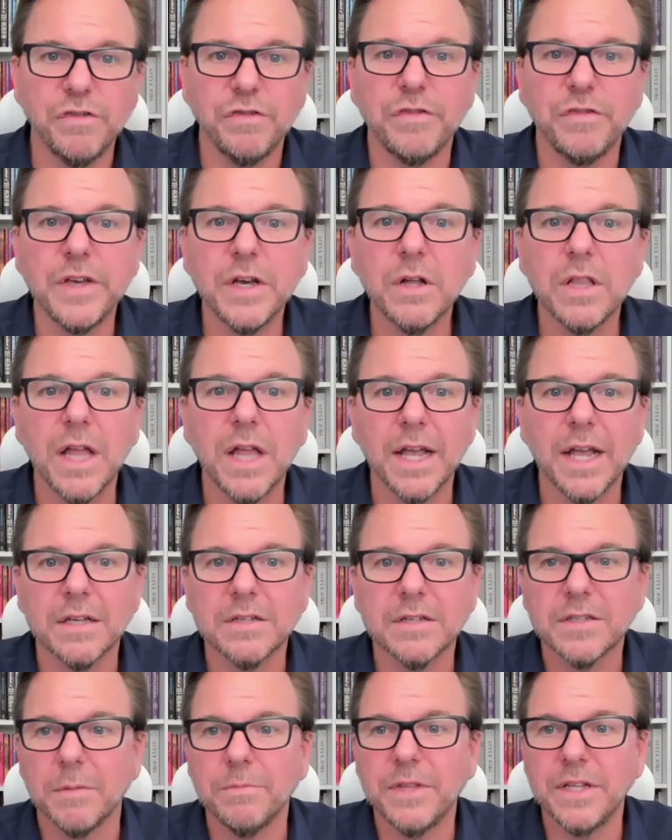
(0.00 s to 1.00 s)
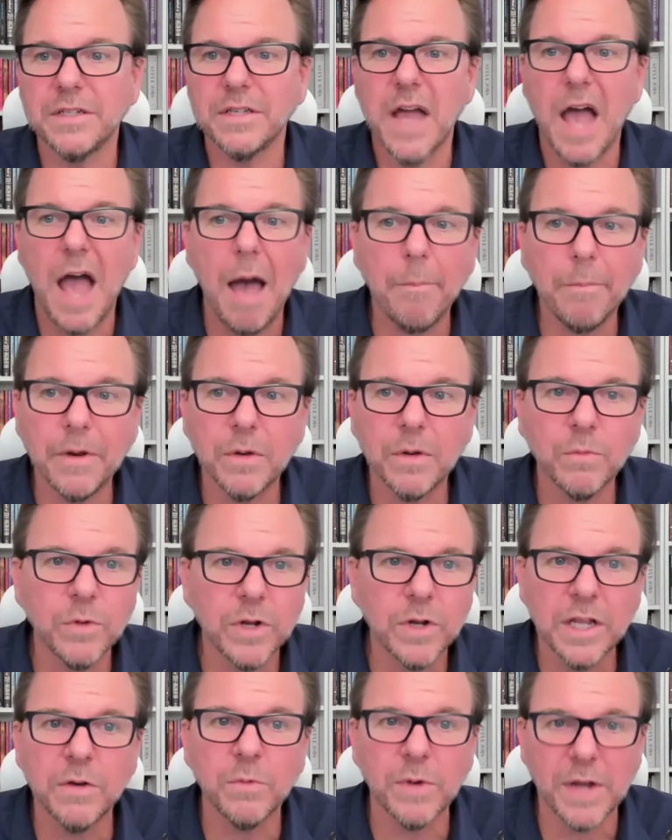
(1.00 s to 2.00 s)
you feel like something's happening
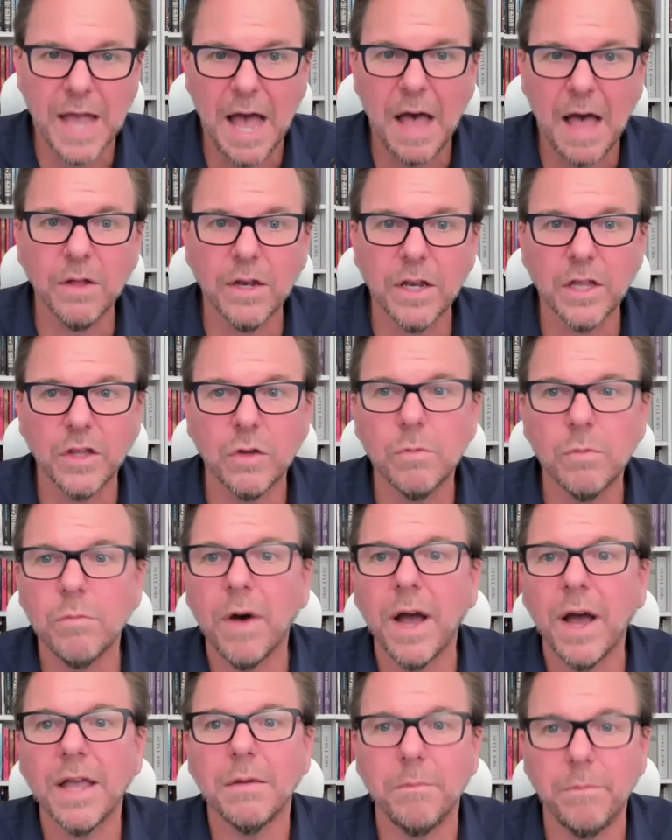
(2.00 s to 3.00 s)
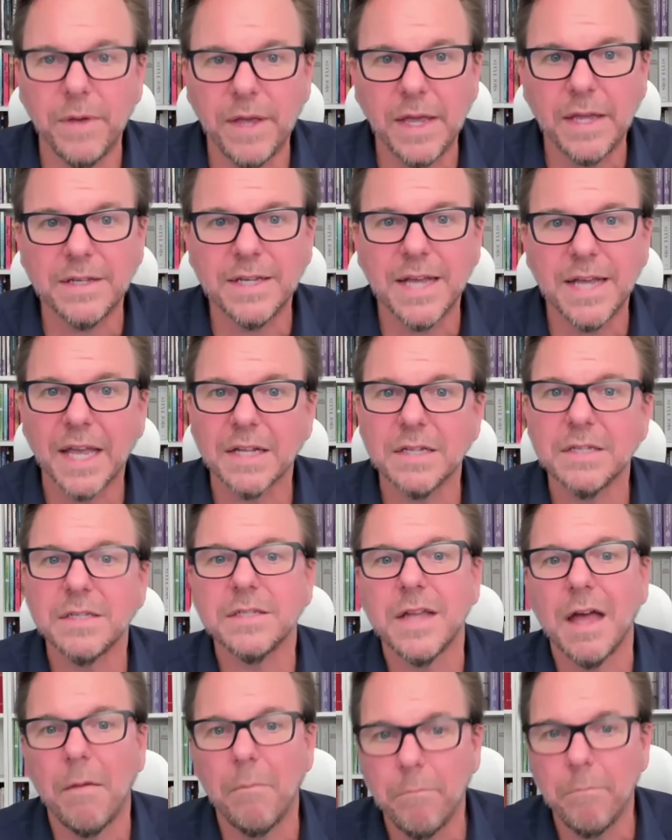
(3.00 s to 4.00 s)
when in reality, you might be taking a
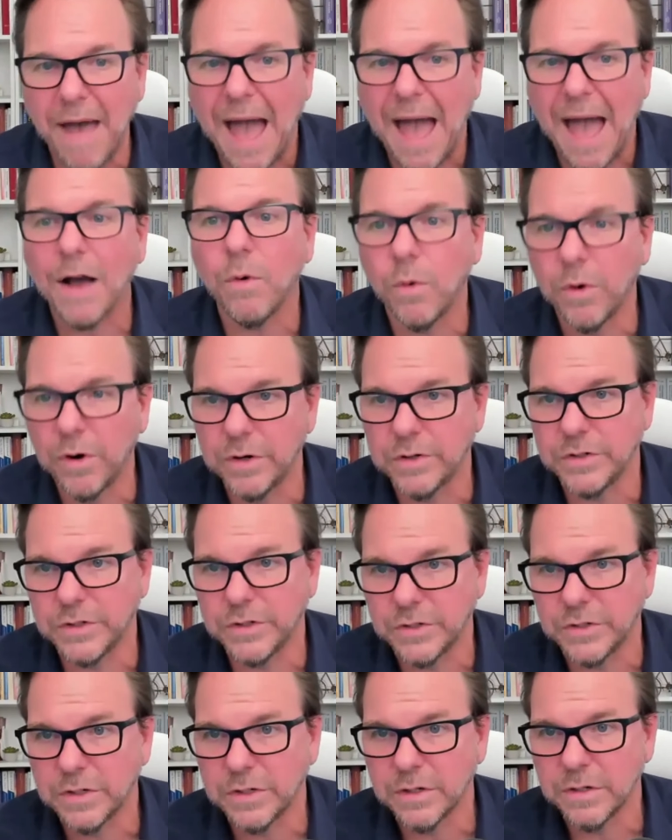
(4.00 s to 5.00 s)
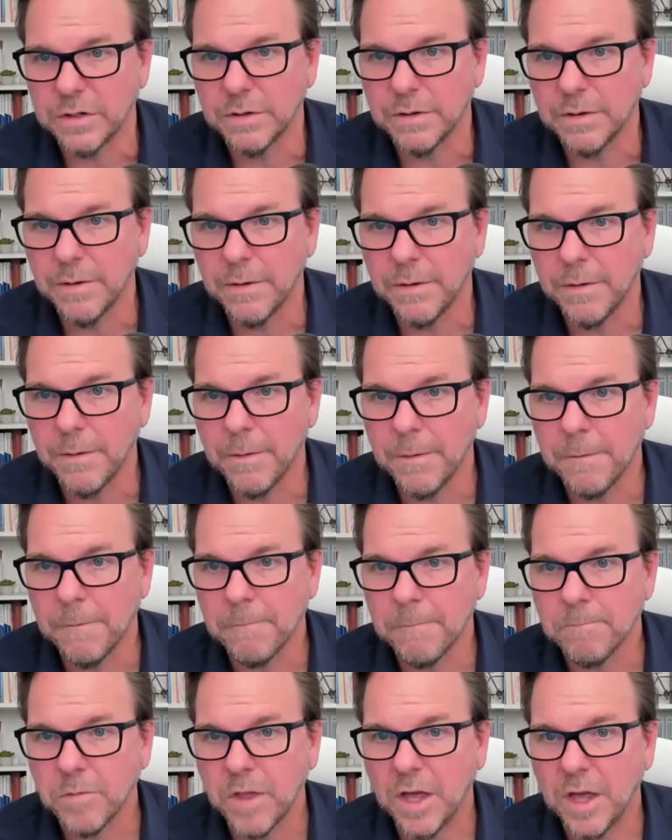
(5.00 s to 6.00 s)
step backwards.
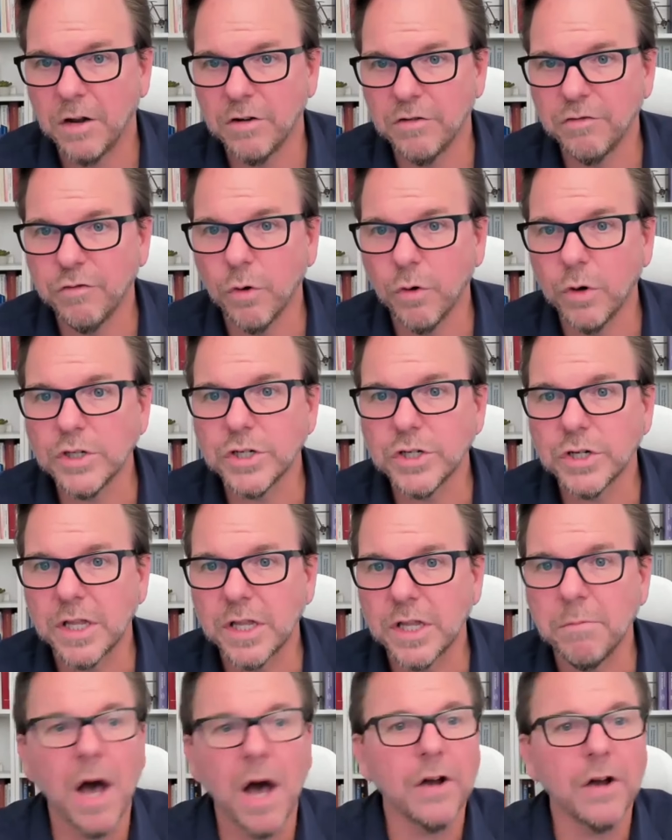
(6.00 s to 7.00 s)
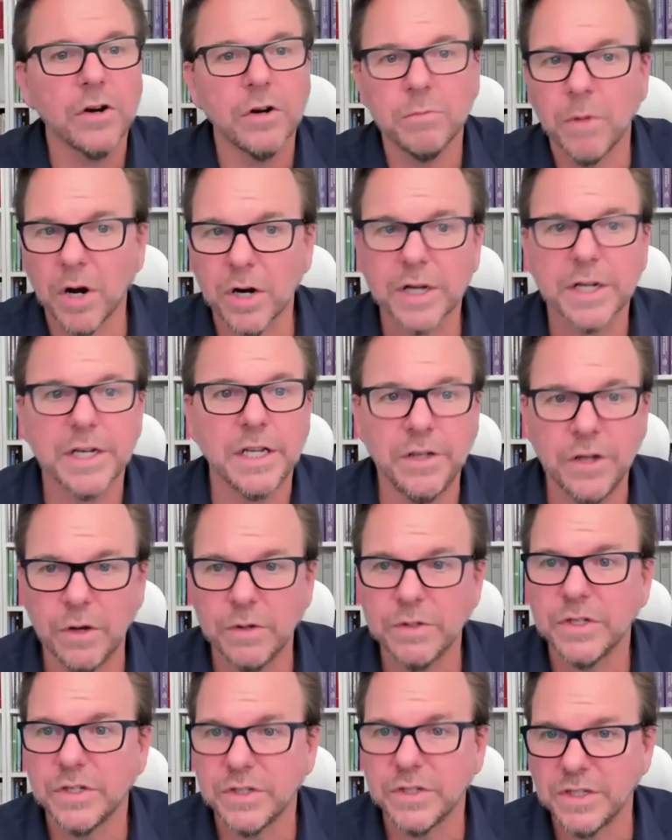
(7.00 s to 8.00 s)
And unfortunately, modern marketing
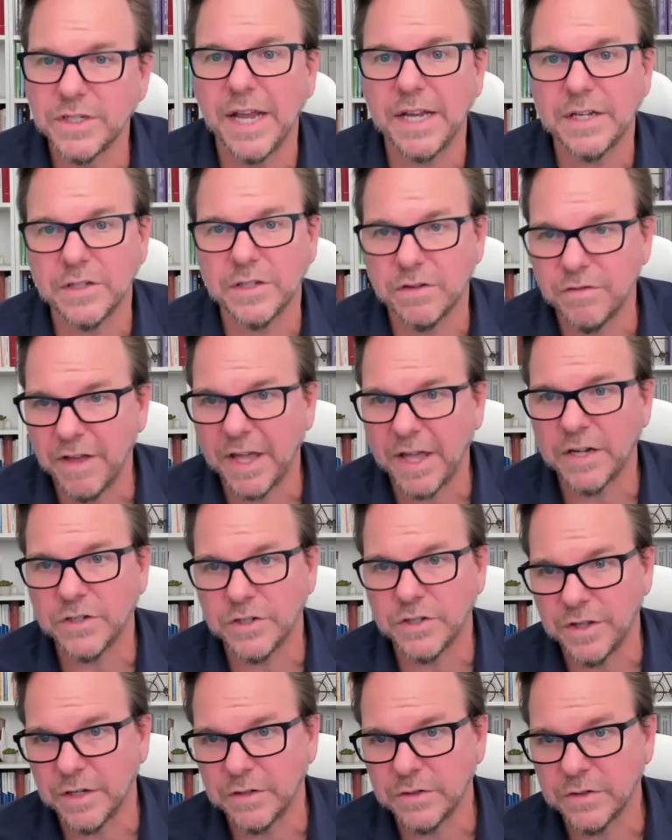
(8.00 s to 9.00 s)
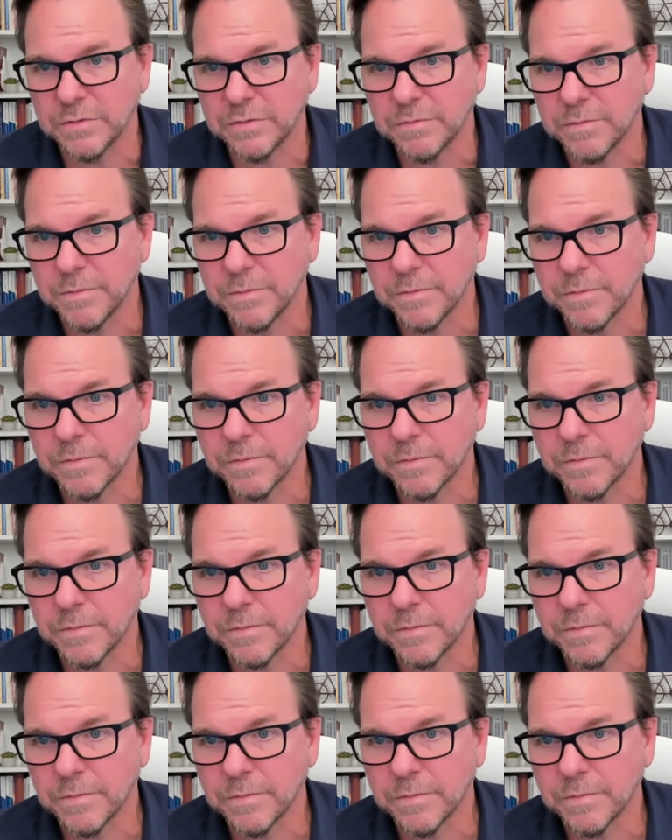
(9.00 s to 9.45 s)
knows this and takes advantage of this.